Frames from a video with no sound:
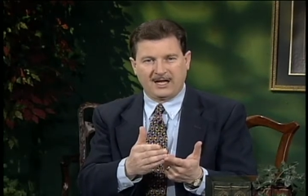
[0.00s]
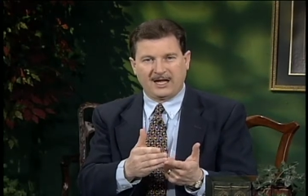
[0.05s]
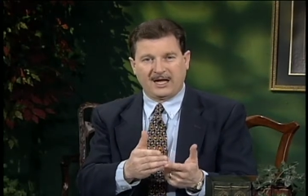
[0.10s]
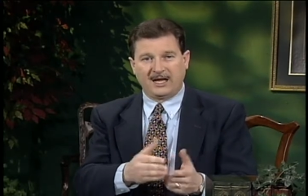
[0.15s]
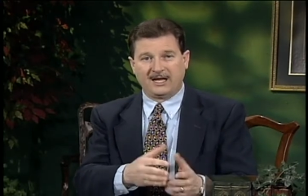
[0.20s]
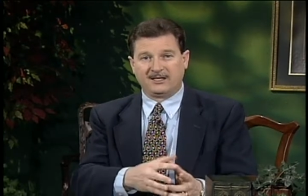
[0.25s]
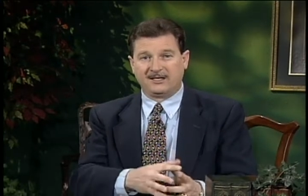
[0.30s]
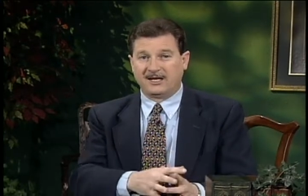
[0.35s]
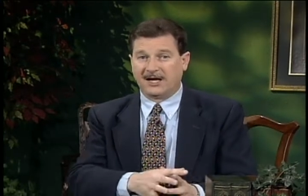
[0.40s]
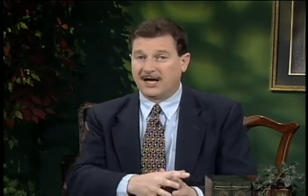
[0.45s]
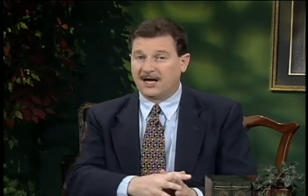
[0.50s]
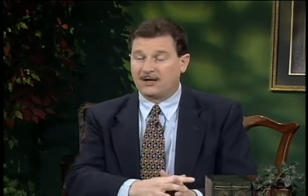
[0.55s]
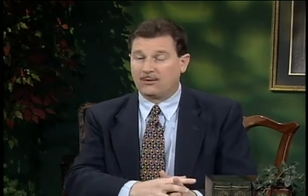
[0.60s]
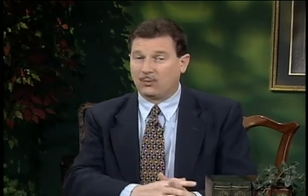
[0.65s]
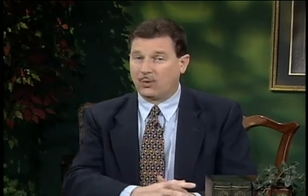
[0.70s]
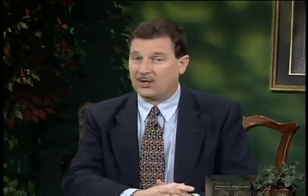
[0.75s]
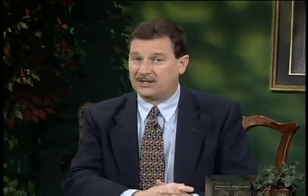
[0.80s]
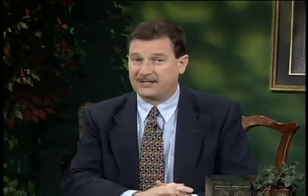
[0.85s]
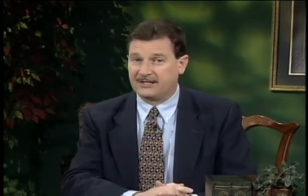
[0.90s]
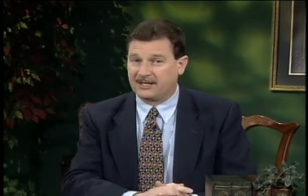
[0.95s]
And yet,
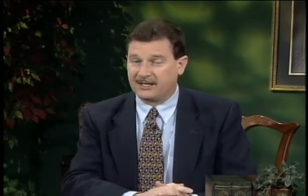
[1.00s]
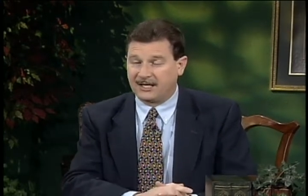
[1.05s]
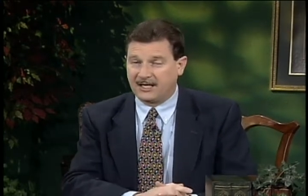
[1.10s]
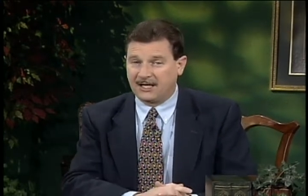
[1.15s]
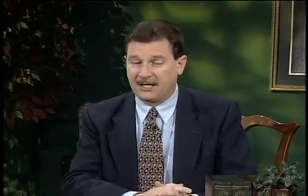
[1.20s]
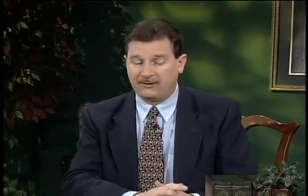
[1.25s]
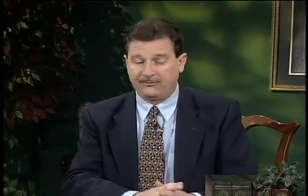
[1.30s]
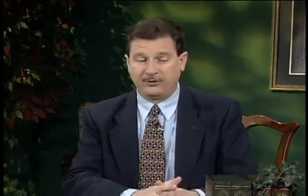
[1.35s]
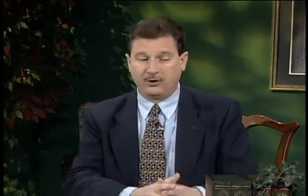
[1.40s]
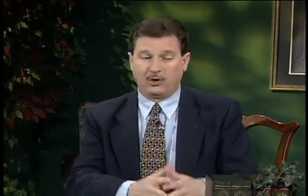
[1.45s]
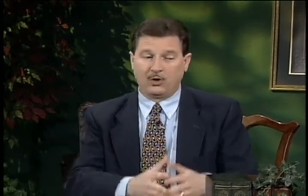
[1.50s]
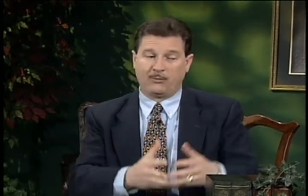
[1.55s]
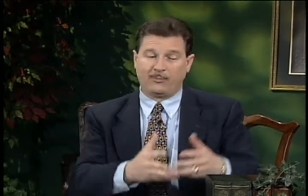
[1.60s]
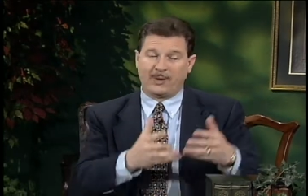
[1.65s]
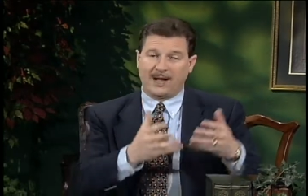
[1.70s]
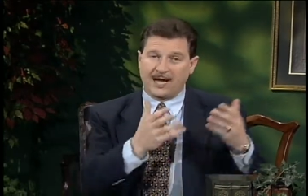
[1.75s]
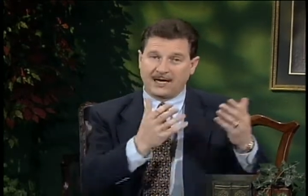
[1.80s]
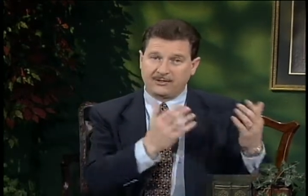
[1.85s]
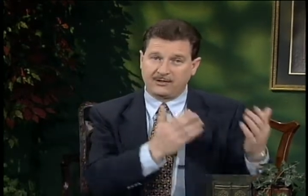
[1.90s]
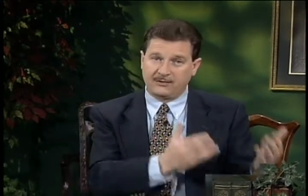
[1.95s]
once again, if you go
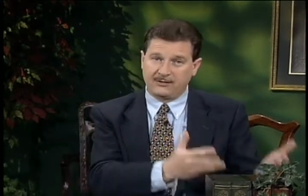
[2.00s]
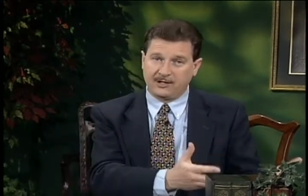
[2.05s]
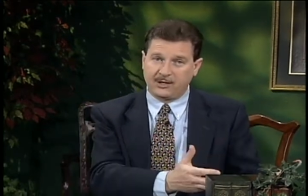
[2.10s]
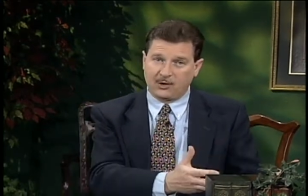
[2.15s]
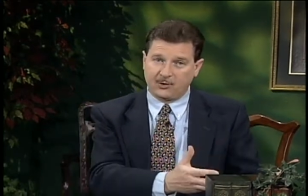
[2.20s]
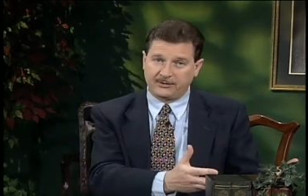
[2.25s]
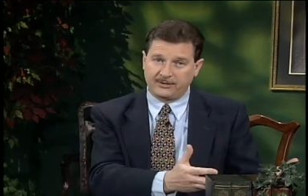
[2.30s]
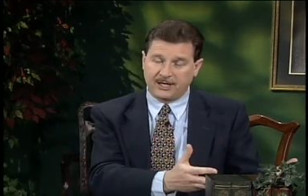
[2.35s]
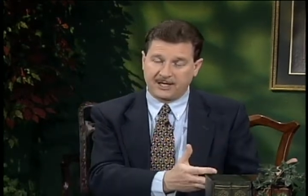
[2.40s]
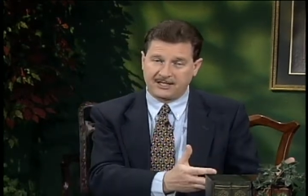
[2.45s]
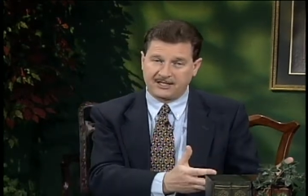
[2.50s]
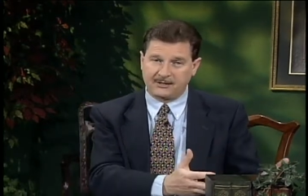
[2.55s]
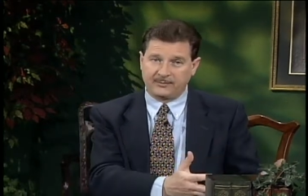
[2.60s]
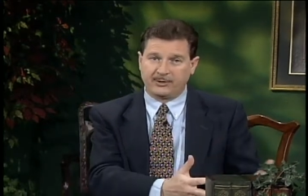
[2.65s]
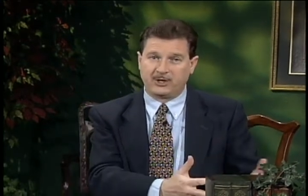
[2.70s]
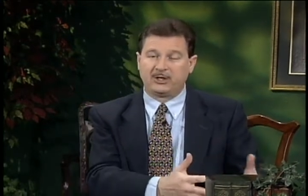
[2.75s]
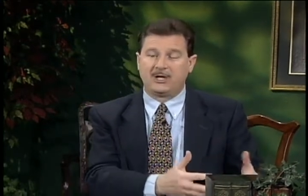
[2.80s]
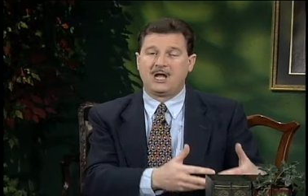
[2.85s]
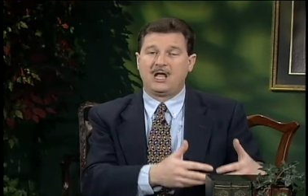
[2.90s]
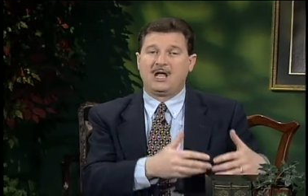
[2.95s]
back to the Old
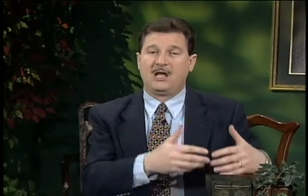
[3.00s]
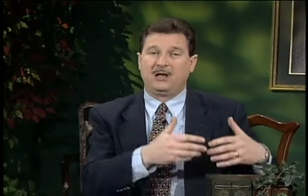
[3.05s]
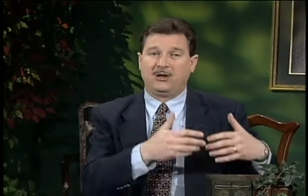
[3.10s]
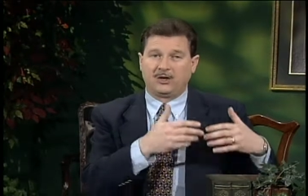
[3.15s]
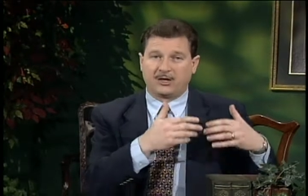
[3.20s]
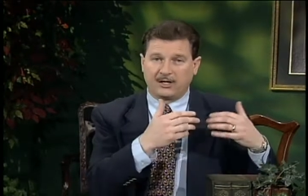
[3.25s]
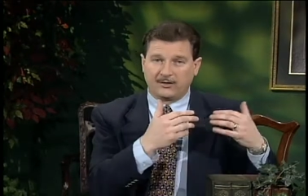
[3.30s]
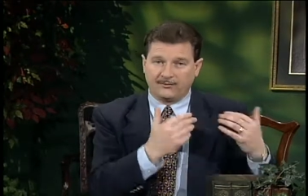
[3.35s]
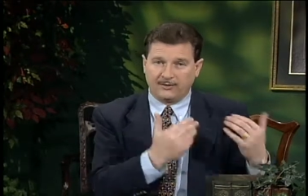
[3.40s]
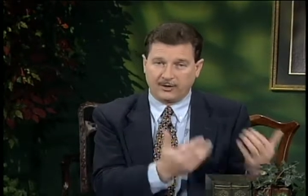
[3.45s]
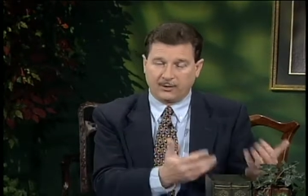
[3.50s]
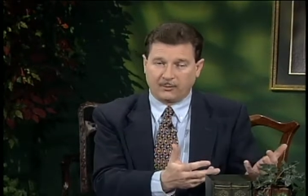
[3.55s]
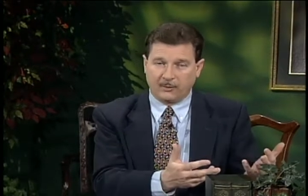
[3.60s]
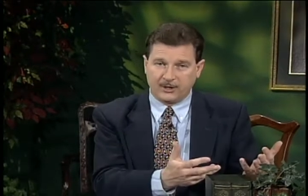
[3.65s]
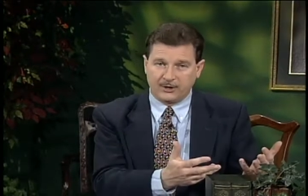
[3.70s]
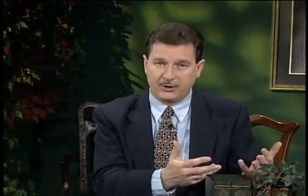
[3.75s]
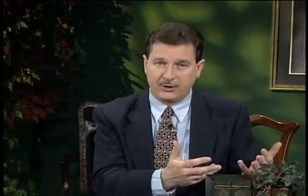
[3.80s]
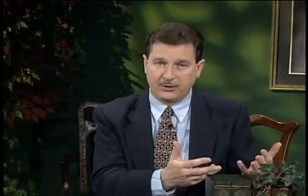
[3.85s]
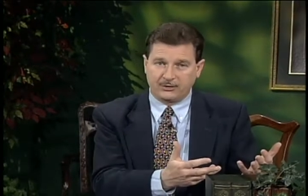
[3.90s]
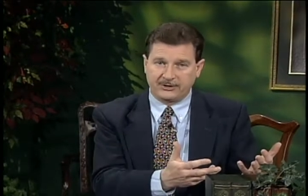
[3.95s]
Testament, look at the
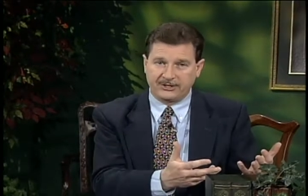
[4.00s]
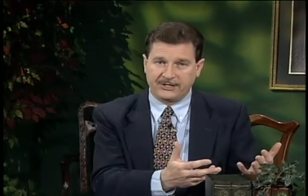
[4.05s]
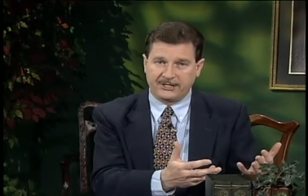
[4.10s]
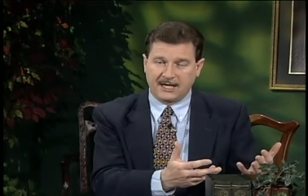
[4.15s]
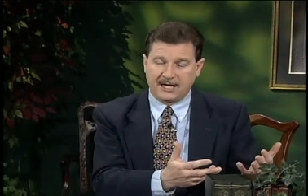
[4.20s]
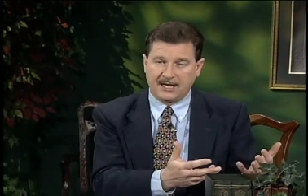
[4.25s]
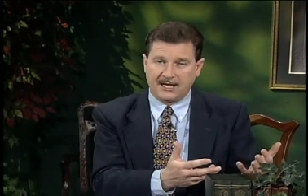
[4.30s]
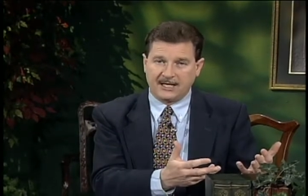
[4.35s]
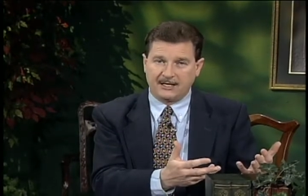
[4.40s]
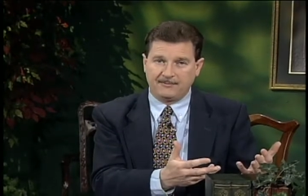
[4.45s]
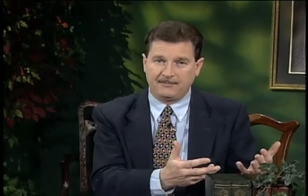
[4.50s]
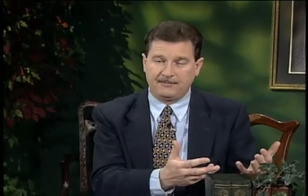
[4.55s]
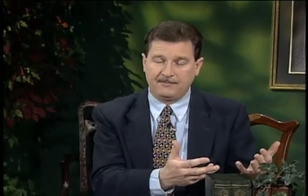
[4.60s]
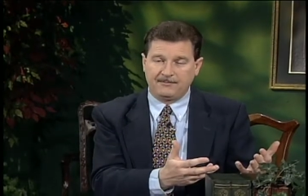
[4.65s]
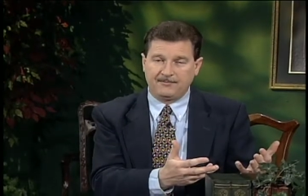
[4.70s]
original setting,